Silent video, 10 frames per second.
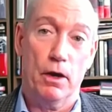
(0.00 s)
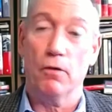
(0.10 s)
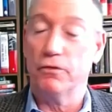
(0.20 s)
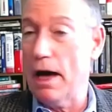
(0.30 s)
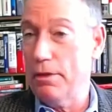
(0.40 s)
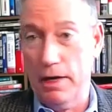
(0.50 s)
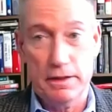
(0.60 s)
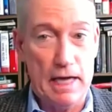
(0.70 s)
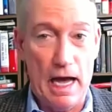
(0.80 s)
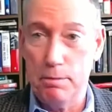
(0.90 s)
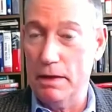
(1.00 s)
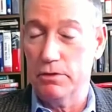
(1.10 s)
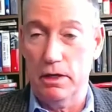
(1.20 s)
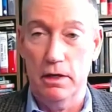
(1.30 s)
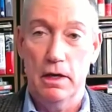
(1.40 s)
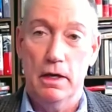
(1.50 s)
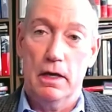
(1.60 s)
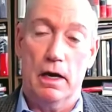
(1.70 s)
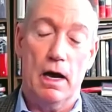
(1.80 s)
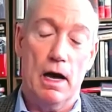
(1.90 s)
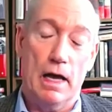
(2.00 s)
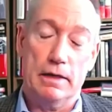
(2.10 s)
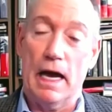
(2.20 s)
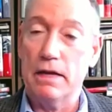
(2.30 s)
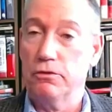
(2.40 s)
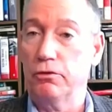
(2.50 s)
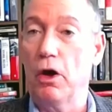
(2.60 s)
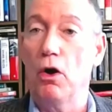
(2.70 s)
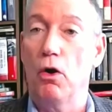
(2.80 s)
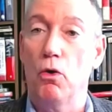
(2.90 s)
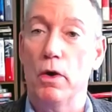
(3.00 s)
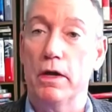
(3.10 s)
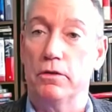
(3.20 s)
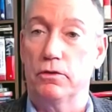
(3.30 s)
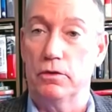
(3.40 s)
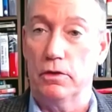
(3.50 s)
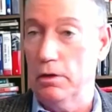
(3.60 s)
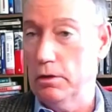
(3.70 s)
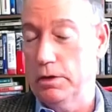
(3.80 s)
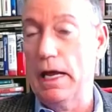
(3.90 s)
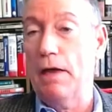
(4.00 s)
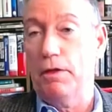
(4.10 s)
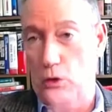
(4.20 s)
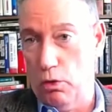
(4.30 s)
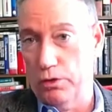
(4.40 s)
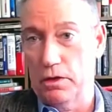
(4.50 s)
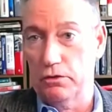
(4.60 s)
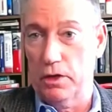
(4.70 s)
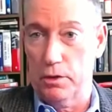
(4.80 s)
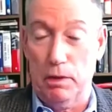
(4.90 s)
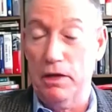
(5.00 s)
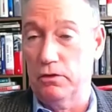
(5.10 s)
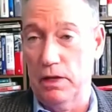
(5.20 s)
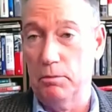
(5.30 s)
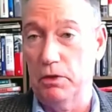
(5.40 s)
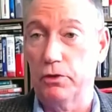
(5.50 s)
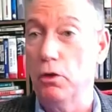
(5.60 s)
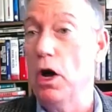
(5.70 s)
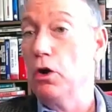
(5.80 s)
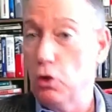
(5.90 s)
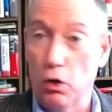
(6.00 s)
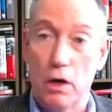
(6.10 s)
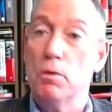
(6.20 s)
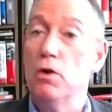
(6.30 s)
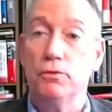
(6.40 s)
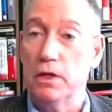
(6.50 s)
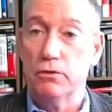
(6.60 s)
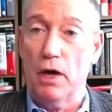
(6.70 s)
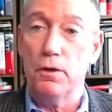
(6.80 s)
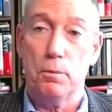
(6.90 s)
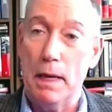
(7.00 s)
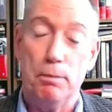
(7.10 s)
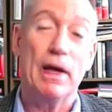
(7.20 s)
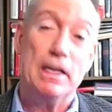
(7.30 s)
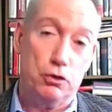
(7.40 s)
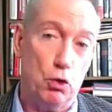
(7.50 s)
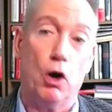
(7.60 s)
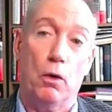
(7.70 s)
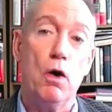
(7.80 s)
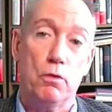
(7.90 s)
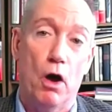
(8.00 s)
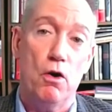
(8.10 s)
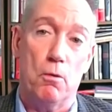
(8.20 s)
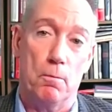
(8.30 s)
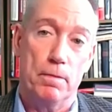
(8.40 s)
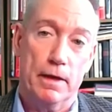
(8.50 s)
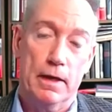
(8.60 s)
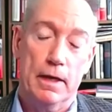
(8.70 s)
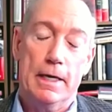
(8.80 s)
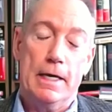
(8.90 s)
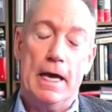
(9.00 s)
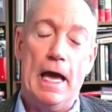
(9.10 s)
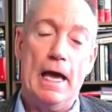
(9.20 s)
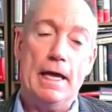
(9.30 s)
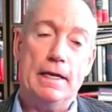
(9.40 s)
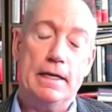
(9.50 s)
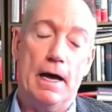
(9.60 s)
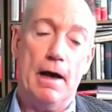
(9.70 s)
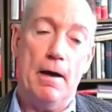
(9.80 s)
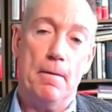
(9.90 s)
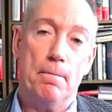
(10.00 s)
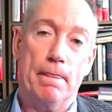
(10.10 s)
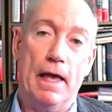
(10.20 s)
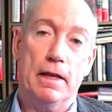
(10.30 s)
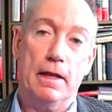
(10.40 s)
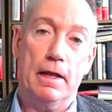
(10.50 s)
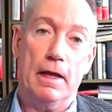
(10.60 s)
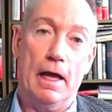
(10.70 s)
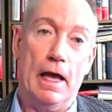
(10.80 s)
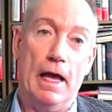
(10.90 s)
Her father had died, Betsy had died. So it's now that Corey's in this other place, it's empty. So Corrie moves these other people into her own home. These are the collaborators, right?